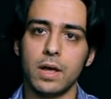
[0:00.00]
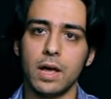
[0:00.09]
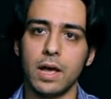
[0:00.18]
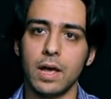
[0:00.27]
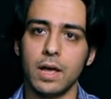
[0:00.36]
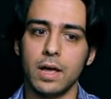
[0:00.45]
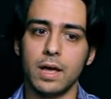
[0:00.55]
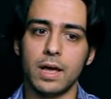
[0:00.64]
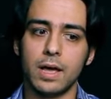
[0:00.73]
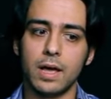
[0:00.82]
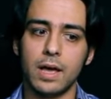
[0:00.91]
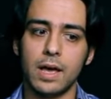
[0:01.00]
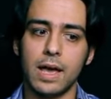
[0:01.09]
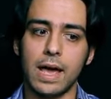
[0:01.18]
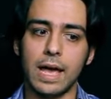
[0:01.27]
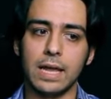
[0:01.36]
uh,
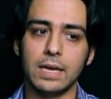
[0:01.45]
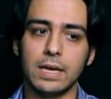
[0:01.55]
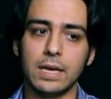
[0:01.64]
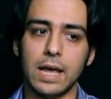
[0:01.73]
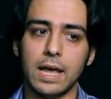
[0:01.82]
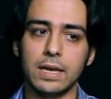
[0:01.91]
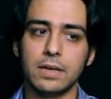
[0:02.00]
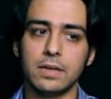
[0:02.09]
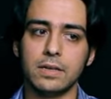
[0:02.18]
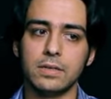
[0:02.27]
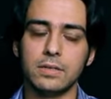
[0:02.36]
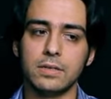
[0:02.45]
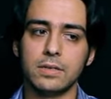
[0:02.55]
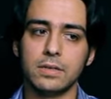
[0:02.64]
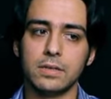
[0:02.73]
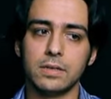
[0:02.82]
and and
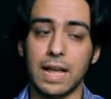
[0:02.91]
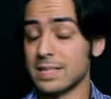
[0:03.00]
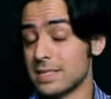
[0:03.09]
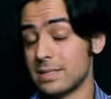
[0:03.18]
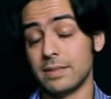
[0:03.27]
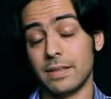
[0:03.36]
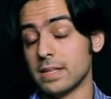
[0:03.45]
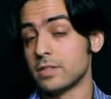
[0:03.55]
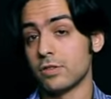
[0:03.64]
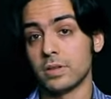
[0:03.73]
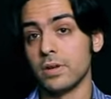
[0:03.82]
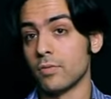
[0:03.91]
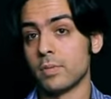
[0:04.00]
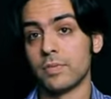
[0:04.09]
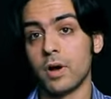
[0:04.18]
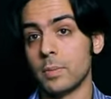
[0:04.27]
that's that's certainly a
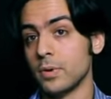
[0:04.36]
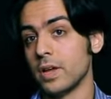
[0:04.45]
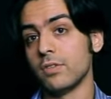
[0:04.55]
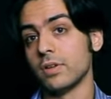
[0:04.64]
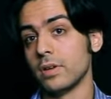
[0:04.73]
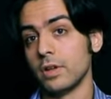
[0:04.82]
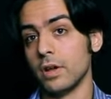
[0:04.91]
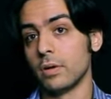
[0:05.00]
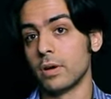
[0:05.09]
form of computation. You know,